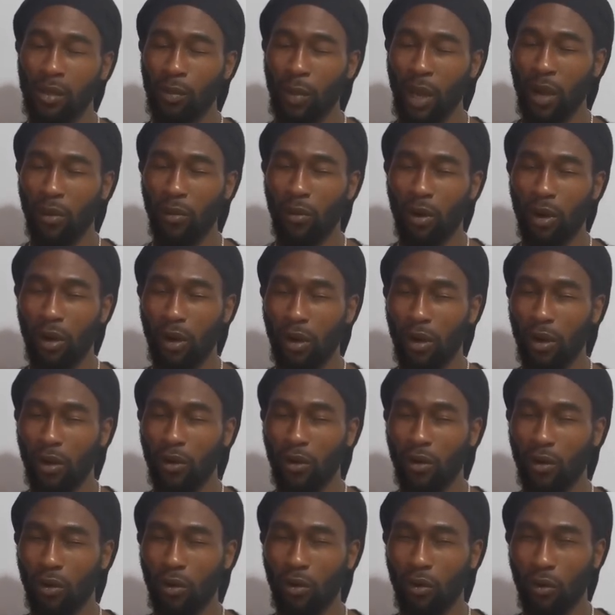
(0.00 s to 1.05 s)

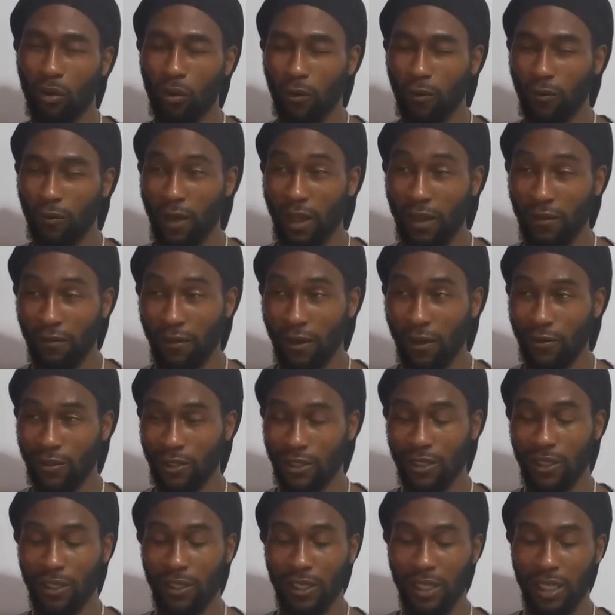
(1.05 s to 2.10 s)
PowerCore five
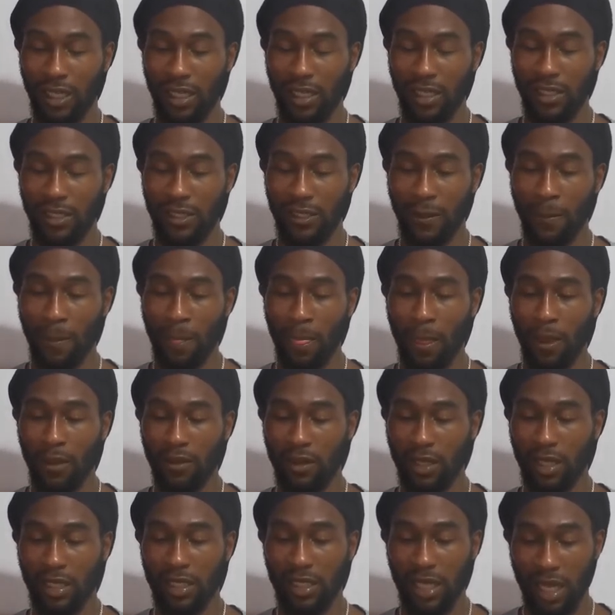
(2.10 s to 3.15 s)
thousand is
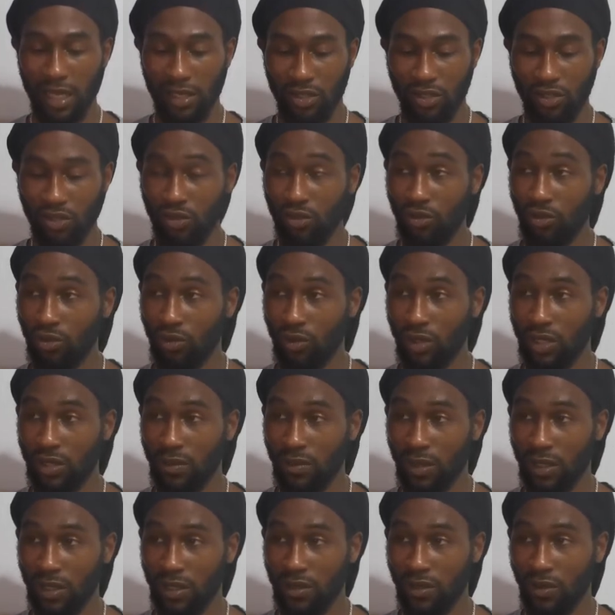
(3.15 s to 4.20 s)
this has two U S
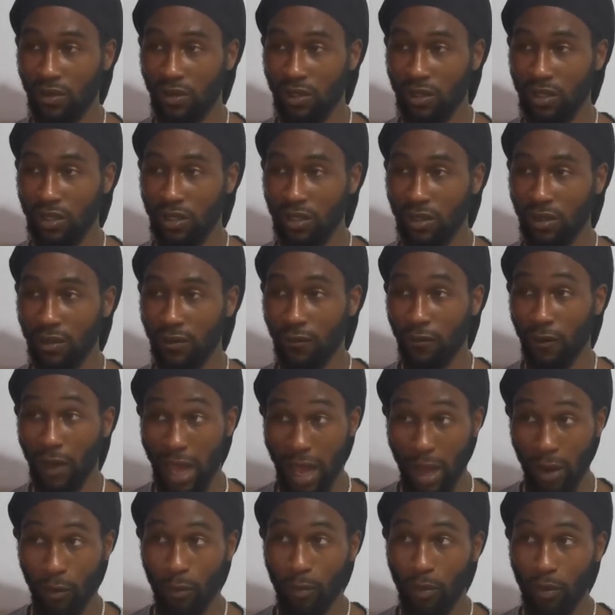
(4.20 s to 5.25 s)
B slots
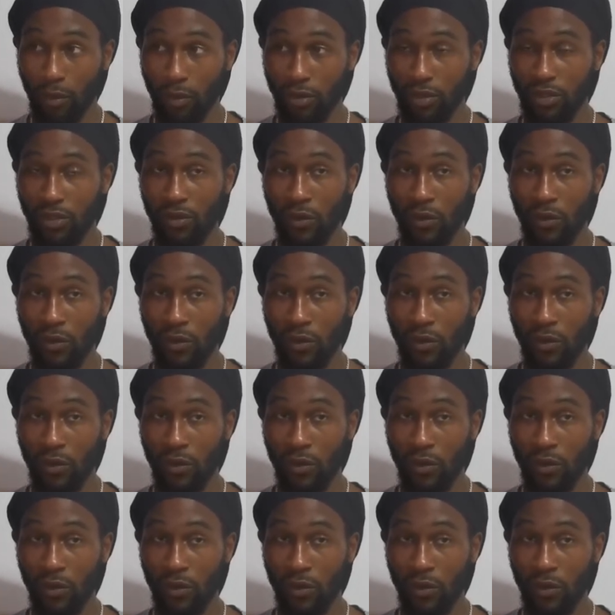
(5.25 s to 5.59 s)
for output.